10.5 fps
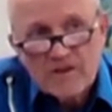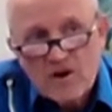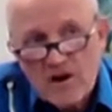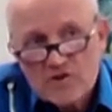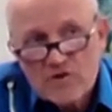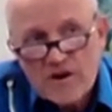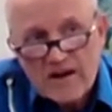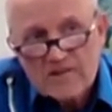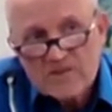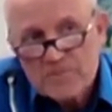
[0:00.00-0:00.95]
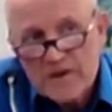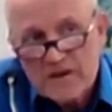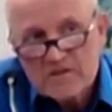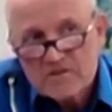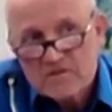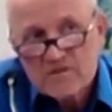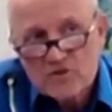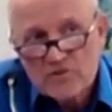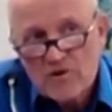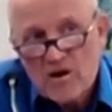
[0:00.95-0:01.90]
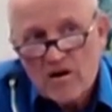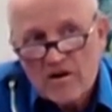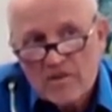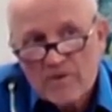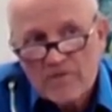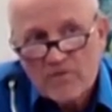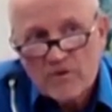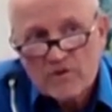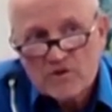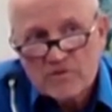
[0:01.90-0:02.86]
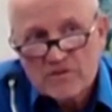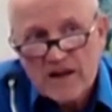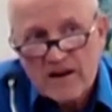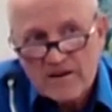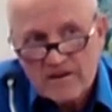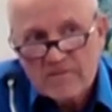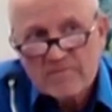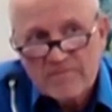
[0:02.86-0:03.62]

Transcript: the contract speaks to on or before June 2nd, and